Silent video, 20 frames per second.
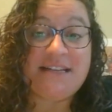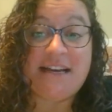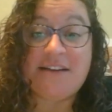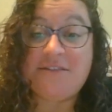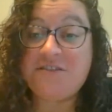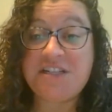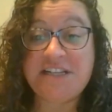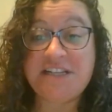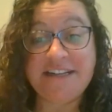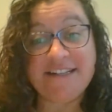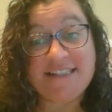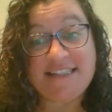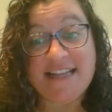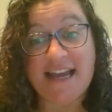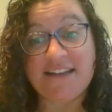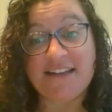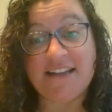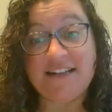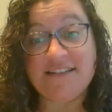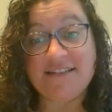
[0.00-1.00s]
of sheer
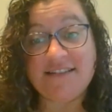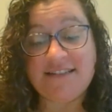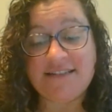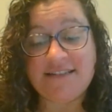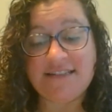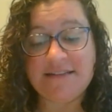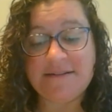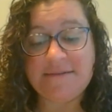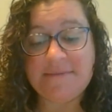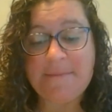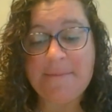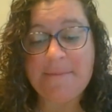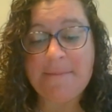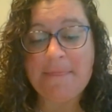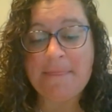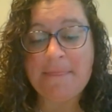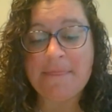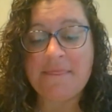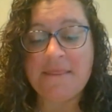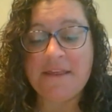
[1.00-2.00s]
silence,
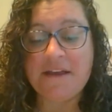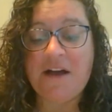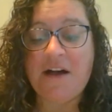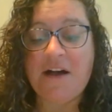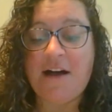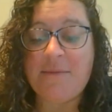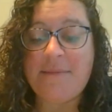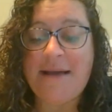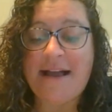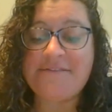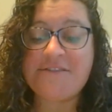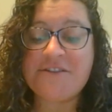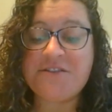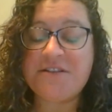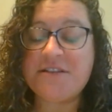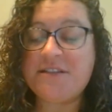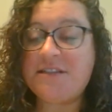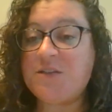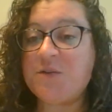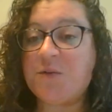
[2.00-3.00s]
the calm after
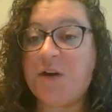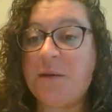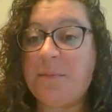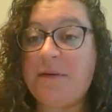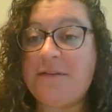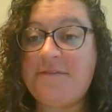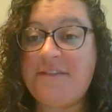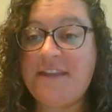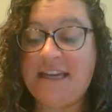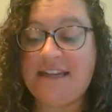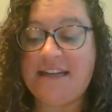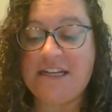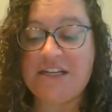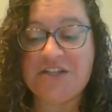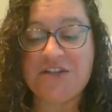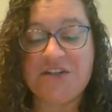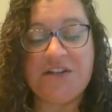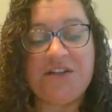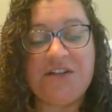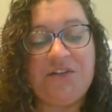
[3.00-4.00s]
the storm of the
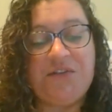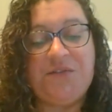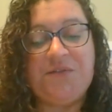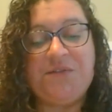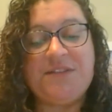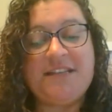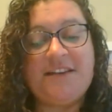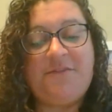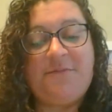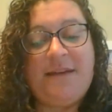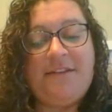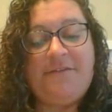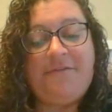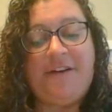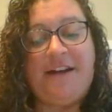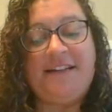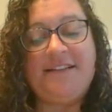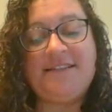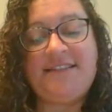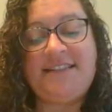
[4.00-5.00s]
initial news of my
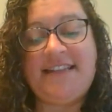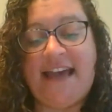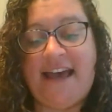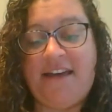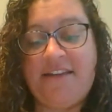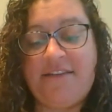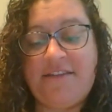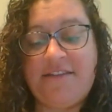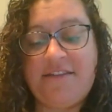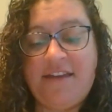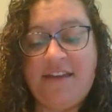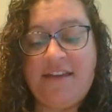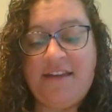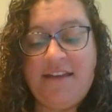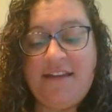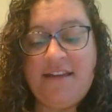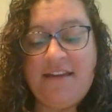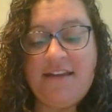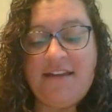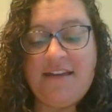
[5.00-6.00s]
friend's death
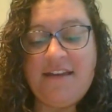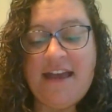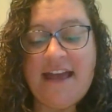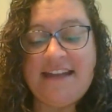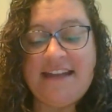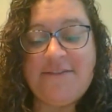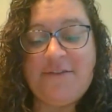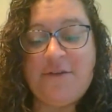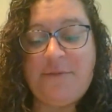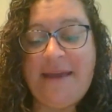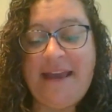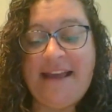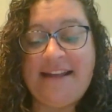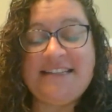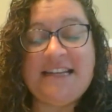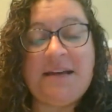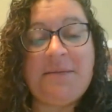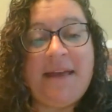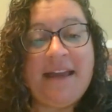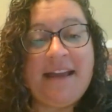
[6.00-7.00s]
and of a
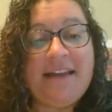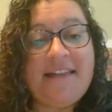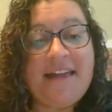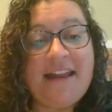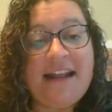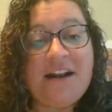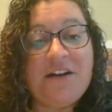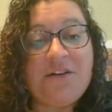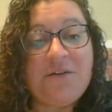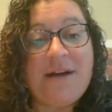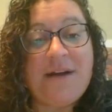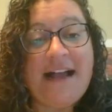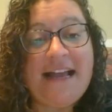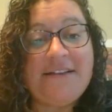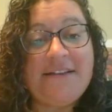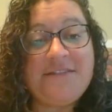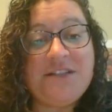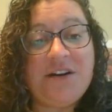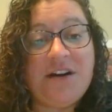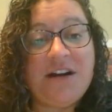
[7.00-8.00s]
pandemic that had
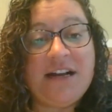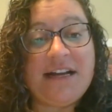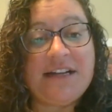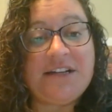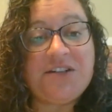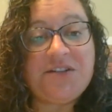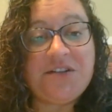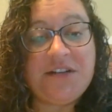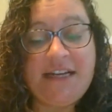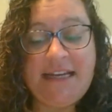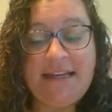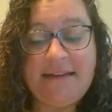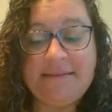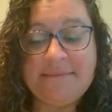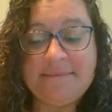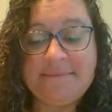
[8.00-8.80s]
arrived to our country.